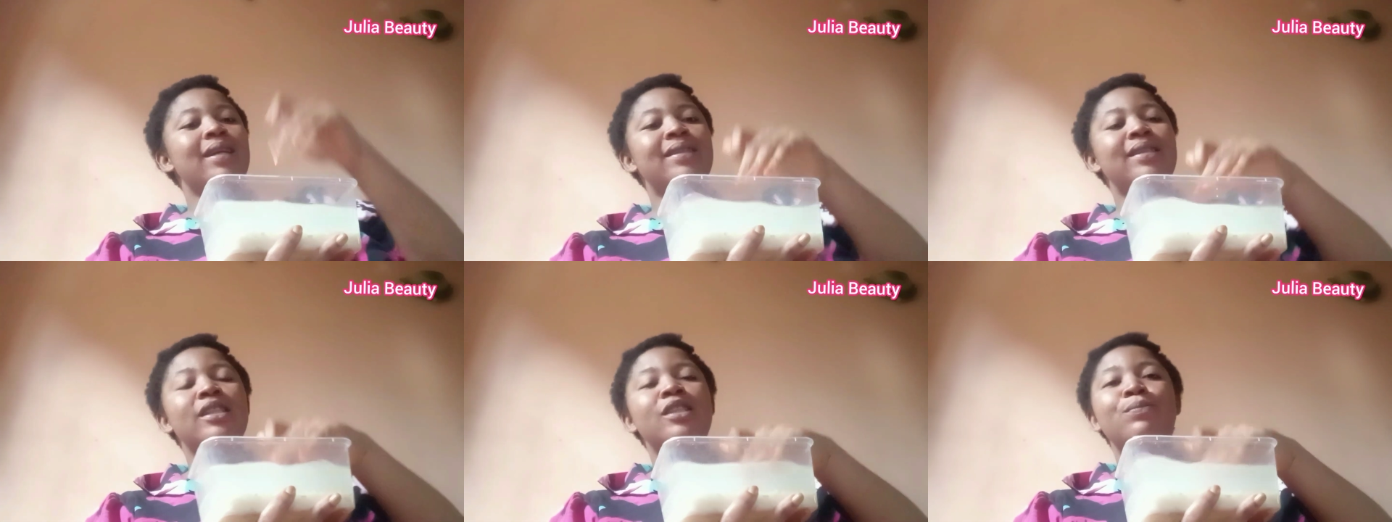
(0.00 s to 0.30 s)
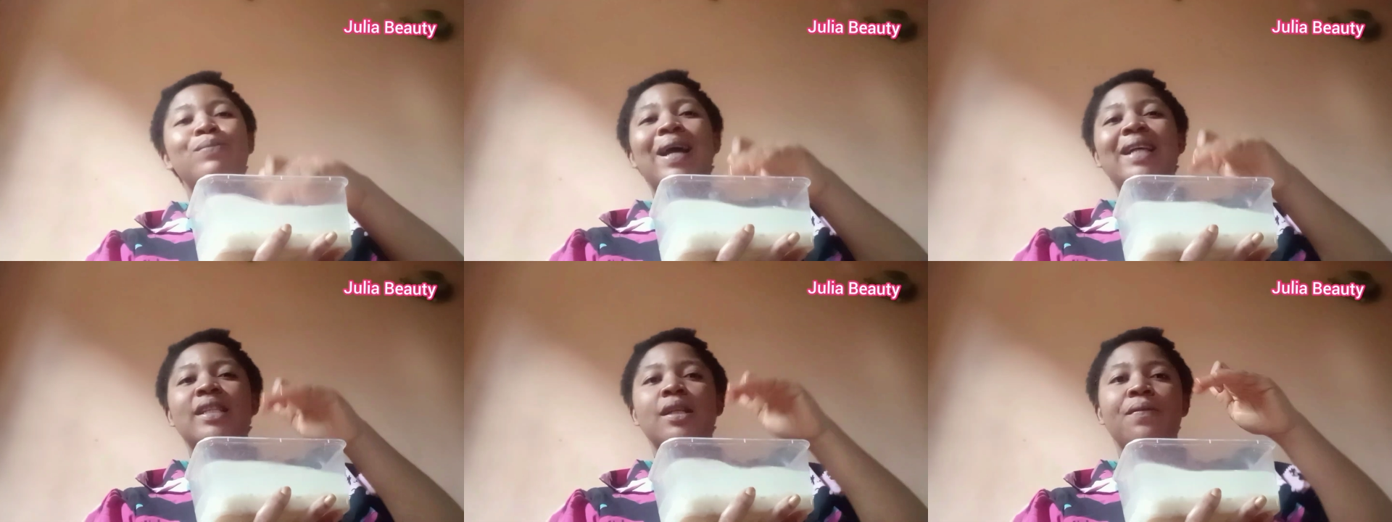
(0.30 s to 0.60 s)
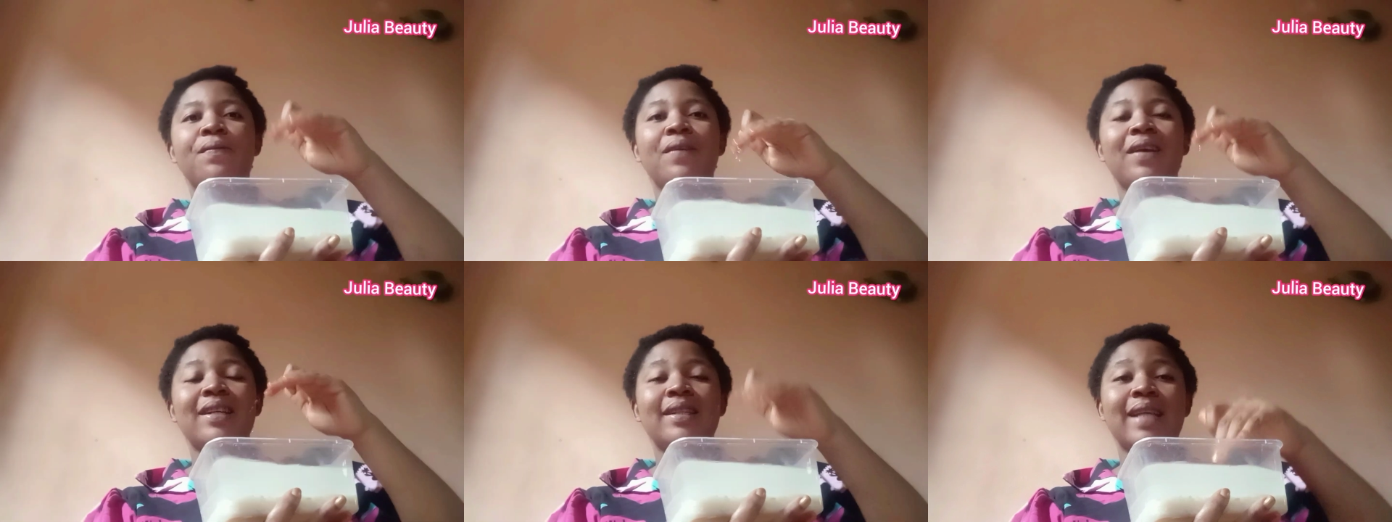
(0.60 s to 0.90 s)
it be as
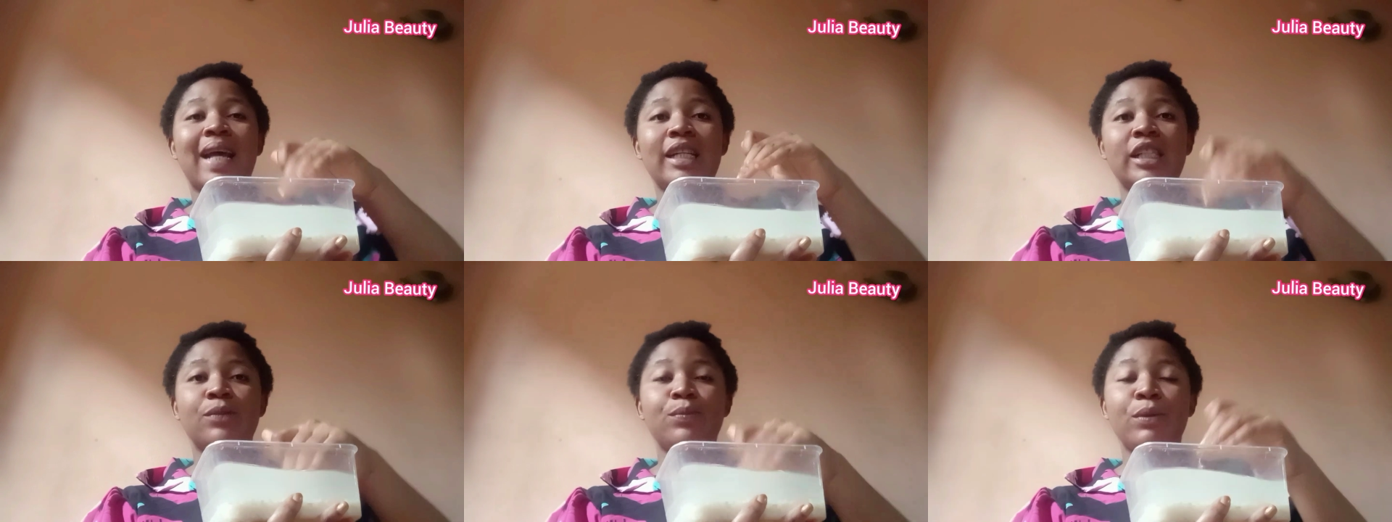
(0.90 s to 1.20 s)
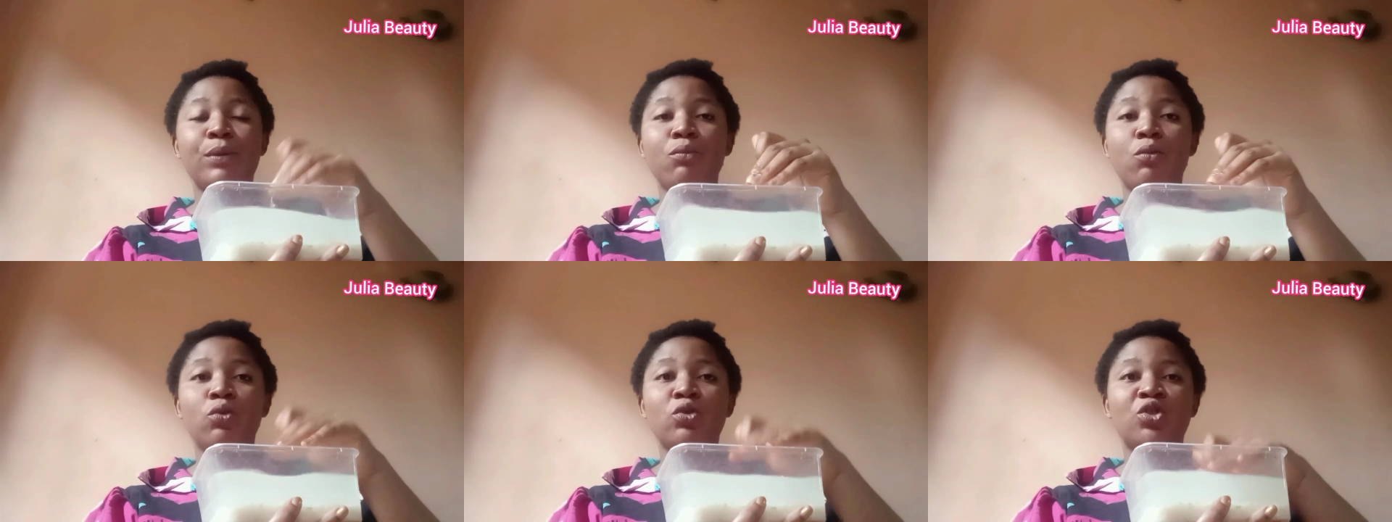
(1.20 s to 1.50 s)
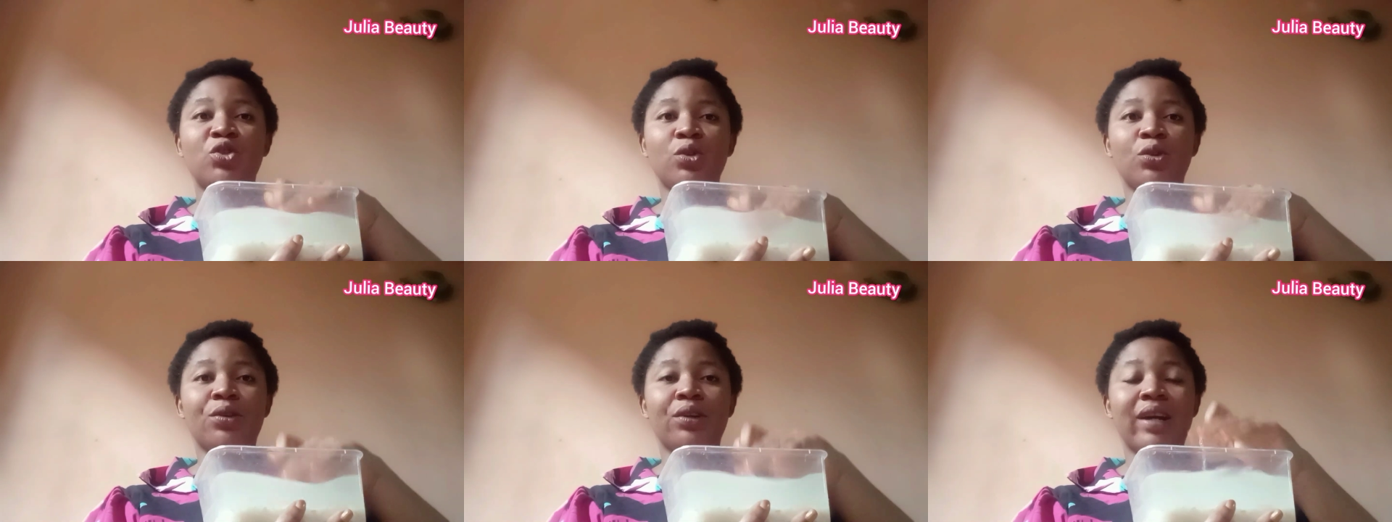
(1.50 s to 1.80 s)
if it has been
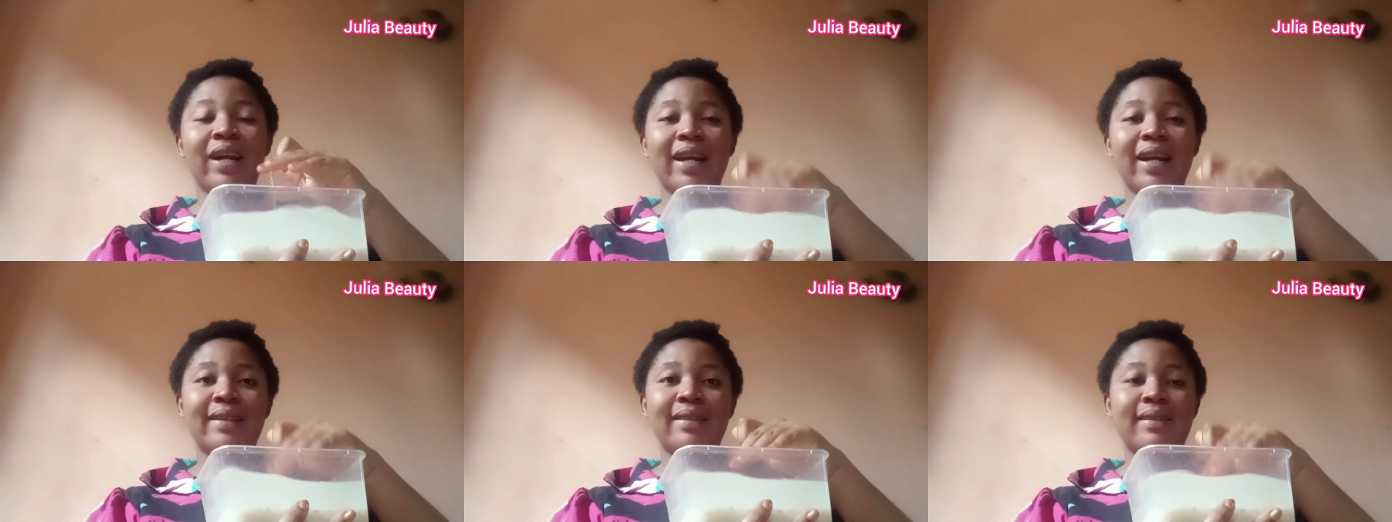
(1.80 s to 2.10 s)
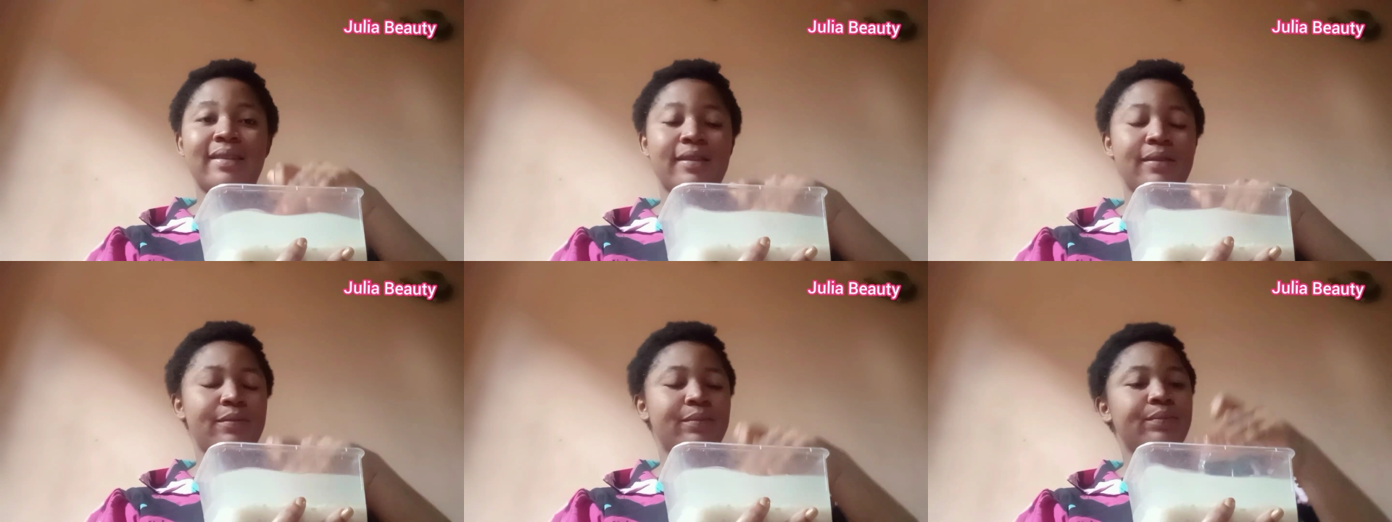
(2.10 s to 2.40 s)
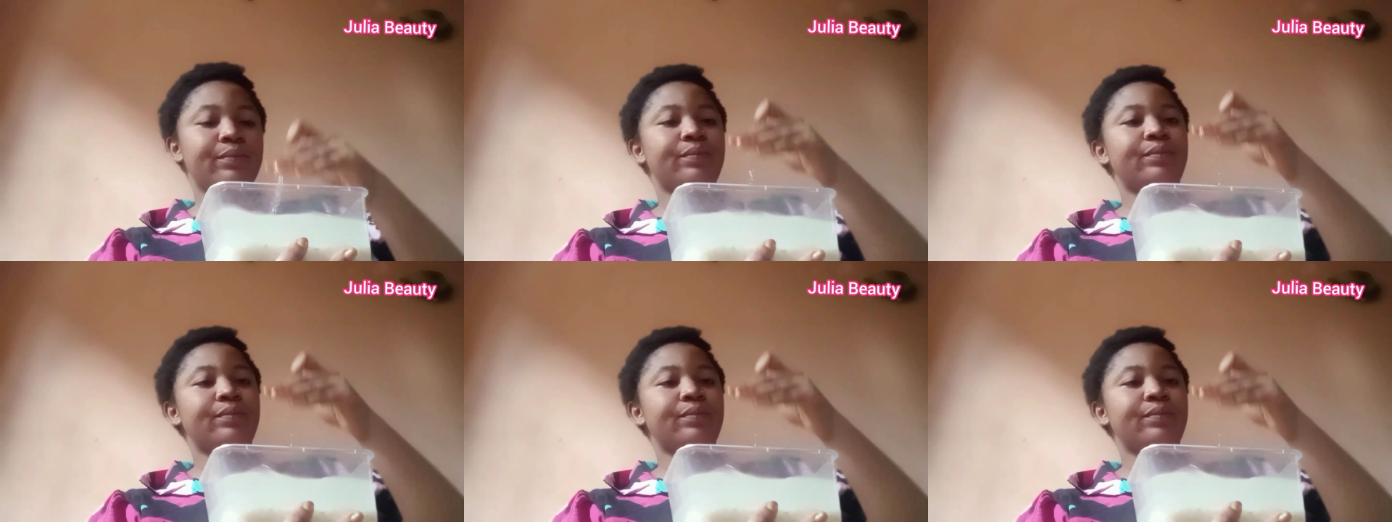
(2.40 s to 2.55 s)
moisturized.